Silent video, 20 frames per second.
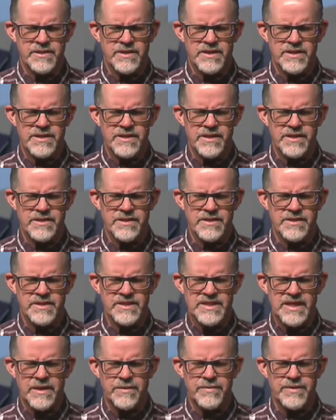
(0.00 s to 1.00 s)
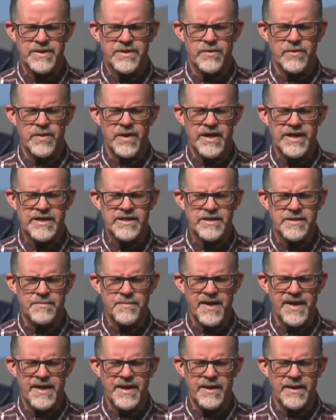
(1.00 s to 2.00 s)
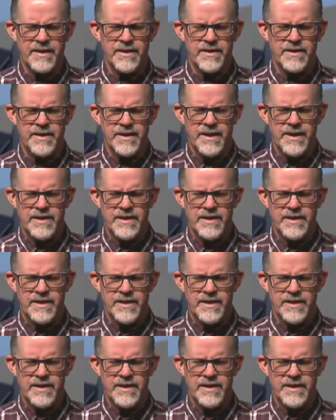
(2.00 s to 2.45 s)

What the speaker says: decisions that we don't like to make,